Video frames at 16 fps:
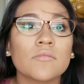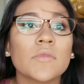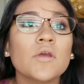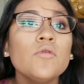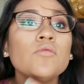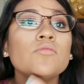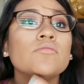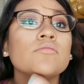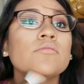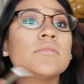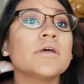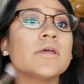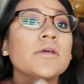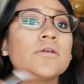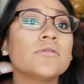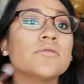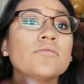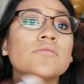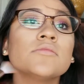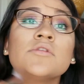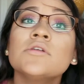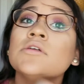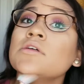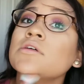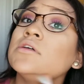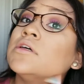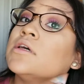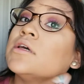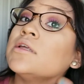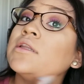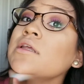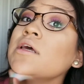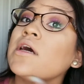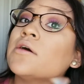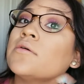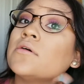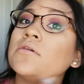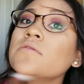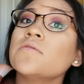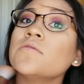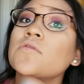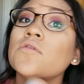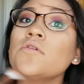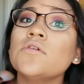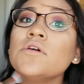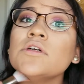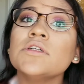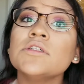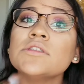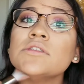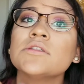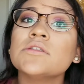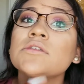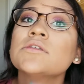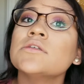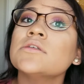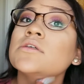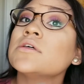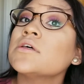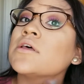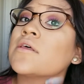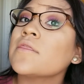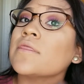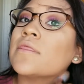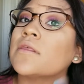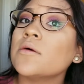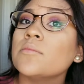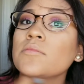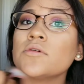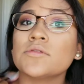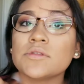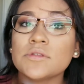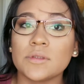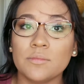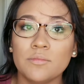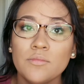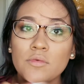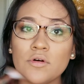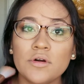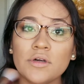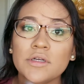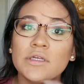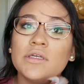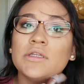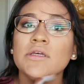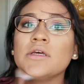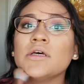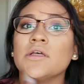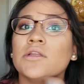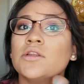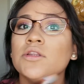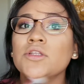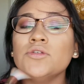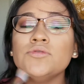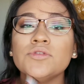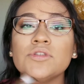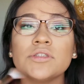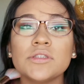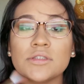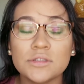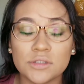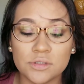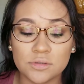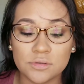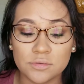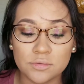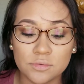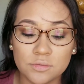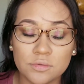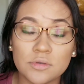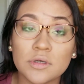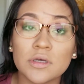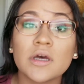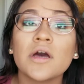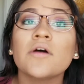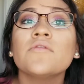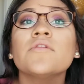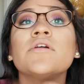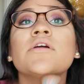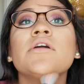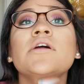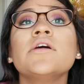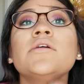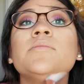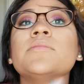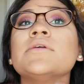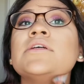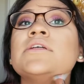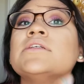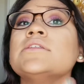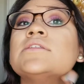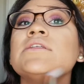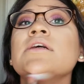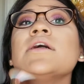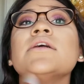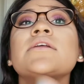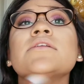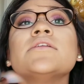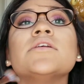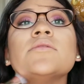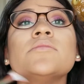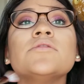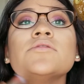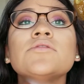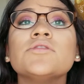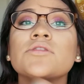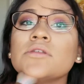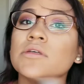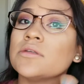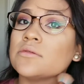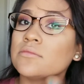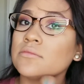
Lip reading: Oh, my hair. And now, of course, the most important illusion to cover up is that double chin.